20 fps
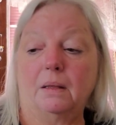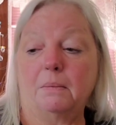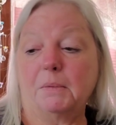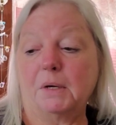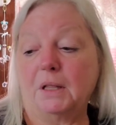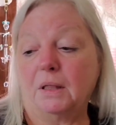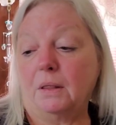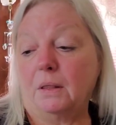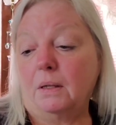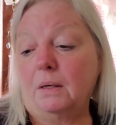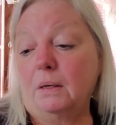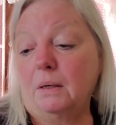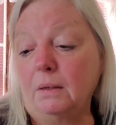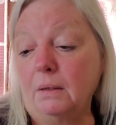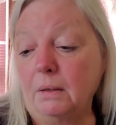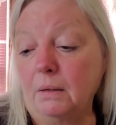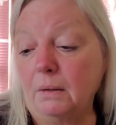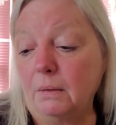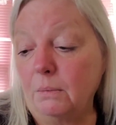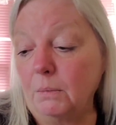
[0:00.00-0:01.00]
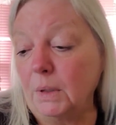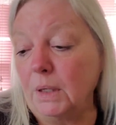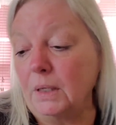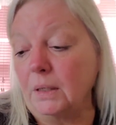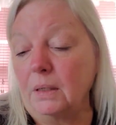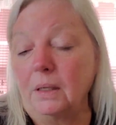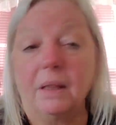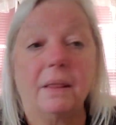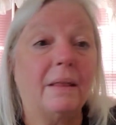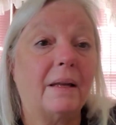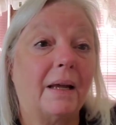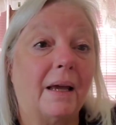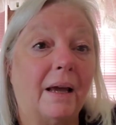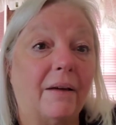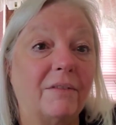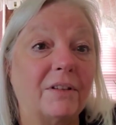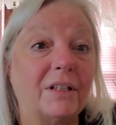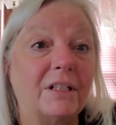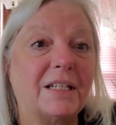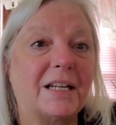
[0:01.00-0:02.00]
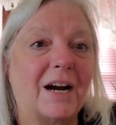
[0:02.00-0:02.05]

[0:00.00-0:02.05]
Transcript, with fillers: of the month one that I haven't